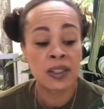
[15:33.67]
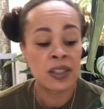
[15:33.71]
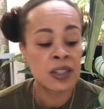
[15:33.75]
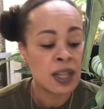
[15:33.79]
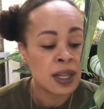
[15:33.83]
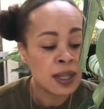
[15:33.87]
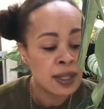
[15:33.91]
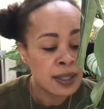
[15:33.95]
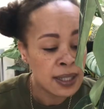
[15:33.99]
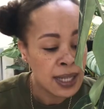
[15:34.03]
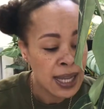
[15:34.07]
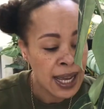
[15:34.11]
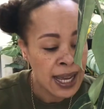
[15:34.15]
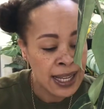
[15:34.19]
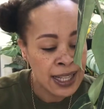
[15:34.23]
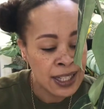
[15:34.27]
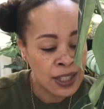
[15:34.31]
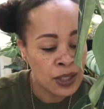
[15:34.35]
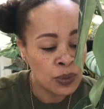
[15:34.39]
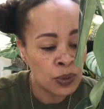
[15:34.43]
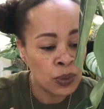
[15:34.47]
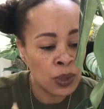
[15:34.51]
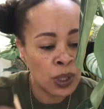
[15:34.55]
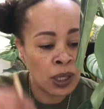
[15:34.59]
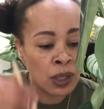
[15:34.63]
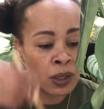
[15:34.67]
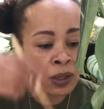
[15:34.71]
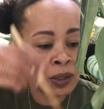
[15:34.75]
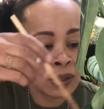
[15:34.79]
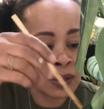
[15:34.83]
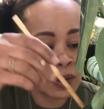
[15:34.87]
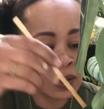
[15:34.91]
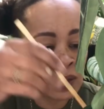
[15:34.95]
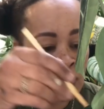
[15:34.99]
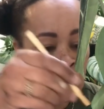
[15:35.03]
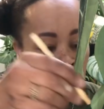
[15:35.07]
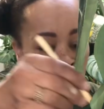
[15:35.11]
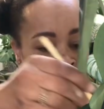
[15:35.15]
just as well.
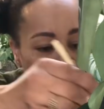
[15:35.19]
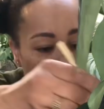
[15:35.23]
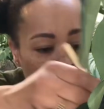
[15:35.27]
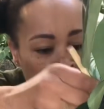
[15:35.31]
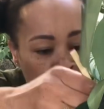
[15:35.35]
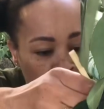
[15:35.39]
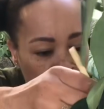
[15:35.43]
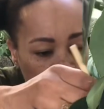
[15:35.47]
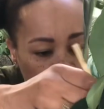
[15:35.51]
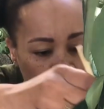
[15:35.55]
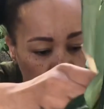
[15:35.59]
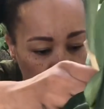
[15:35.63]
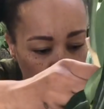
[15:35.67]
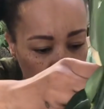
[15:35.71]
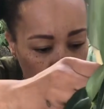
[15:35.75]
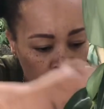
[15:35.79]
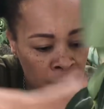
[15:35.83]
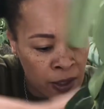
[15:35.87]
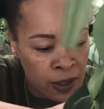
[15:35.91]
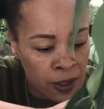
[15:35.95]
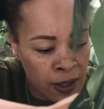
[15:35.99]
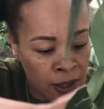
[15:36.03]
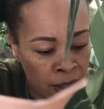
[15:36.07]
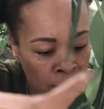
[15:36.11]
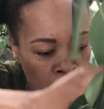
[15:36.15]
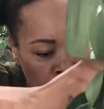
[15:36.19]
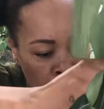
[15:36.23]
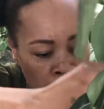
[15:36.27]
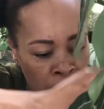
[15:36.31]
So